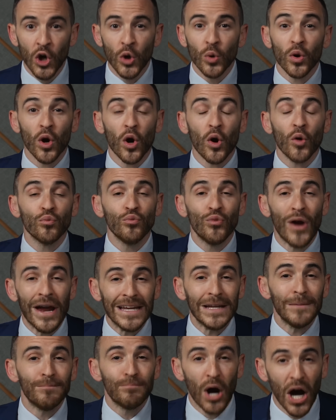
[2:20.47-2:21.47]
who are
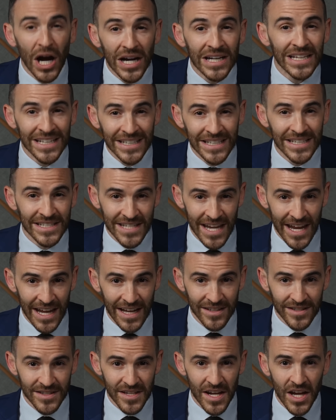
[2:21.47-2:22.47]
already putty in his
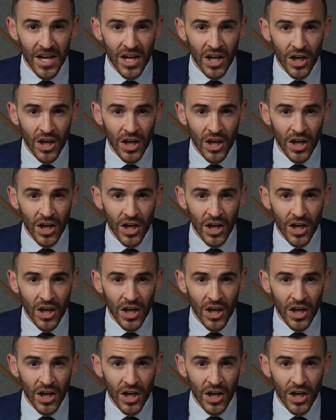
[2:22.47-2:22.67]
hands.